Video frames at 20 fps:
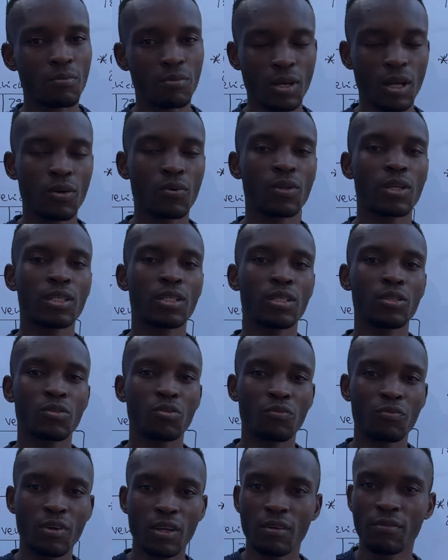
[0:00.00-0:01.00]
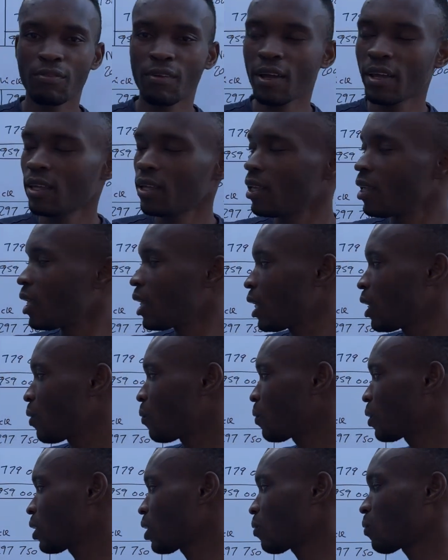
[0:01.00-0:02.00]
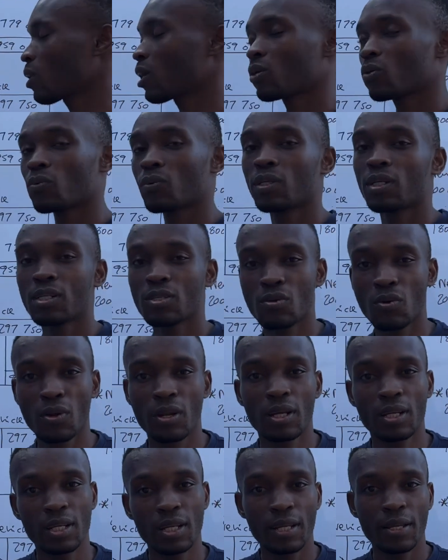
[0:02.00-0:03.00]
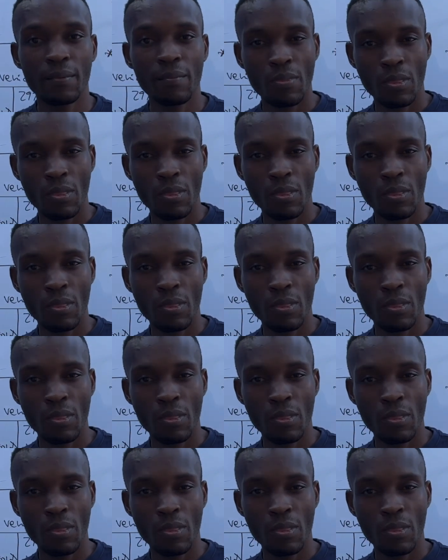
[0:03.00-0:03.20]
calculation to verify whether we are doing it correctly